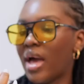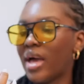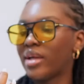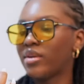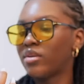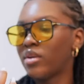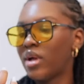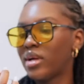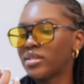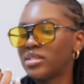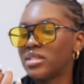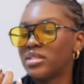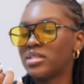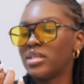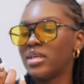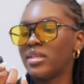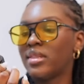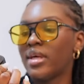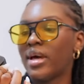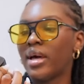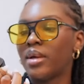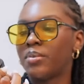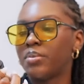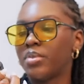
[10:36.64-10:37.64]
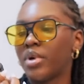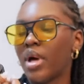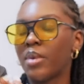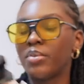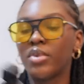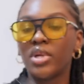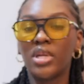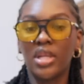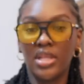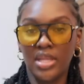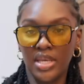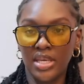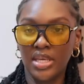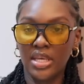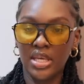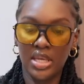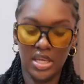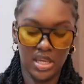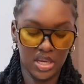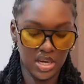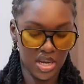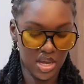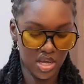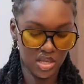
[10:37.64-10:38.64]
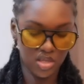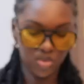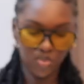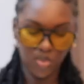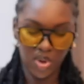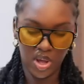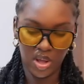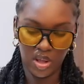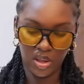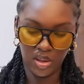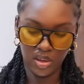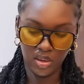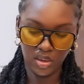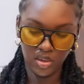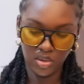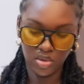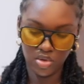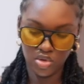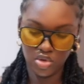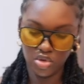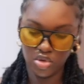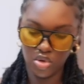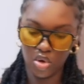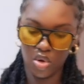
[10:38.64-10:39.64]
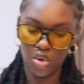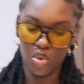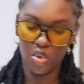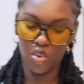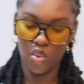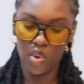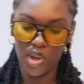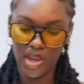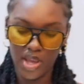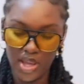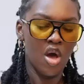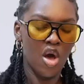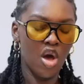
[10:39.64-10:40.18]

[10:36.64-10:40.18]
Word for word: i don't know how to say that but i'm gonna link it as well so